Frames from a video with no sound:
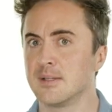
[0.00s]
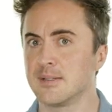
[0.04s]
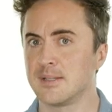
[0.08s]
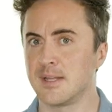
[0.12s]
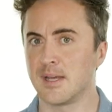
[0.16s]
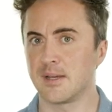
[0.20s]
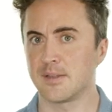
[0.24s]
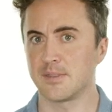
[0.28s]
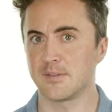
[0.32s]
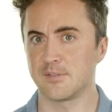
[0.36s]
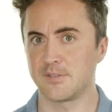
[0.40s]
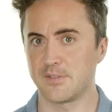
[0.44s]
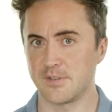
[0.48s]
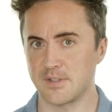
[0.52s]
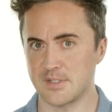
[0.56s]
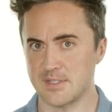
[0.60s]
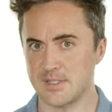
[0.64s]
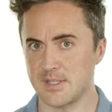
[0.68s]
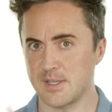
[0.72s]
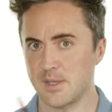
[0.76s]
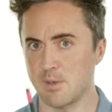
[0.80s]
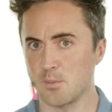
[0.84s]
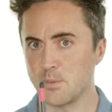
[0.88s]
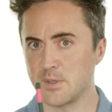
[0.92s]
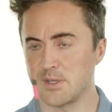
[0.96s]
Now, the first
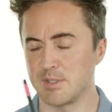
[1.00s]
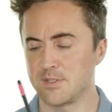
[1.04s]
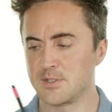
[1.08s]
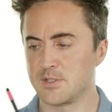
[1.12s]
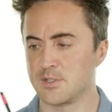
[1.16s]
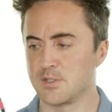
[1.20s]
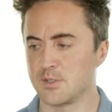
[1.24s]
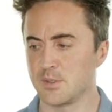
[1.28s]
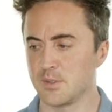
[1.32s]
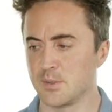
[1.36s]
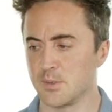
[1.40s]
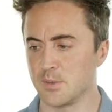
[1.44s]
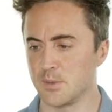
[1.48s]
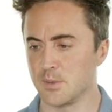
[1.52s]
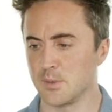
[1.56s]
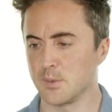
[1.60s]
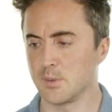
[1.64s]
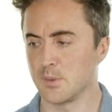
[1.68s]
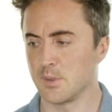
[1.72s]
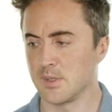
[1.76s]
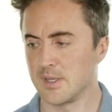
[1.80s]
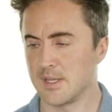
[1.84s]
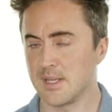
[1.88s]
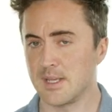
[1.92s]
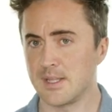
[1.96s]
thing you want to
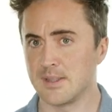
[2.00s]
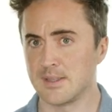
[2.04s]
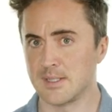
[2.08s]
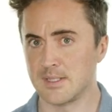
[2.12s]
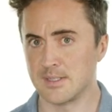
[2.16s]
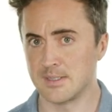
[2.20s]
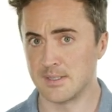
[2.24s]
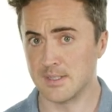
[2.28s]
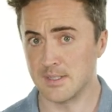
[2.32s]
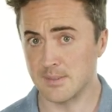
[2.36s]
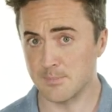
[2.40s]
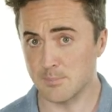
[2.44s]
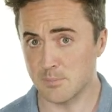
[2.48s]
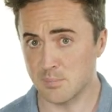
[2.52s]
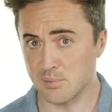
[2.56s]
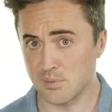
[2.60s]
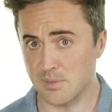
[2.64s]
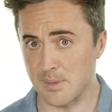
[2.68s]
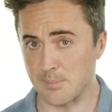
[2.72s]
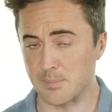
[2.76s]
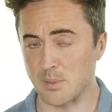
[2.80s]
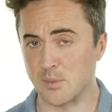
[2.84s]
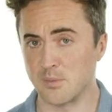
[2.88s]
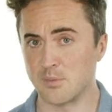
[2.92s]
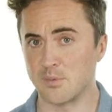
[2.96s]
do in the
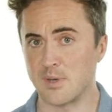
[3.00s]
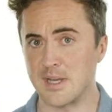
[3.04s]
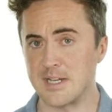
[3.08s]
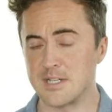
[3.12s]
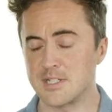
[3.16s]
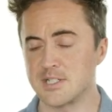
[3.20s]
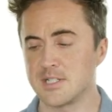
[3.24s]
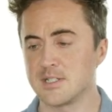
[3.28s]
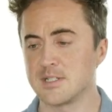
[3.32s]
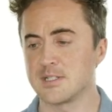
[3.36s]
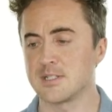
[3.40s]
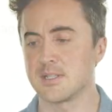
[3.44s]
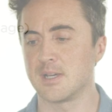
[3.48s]
preparation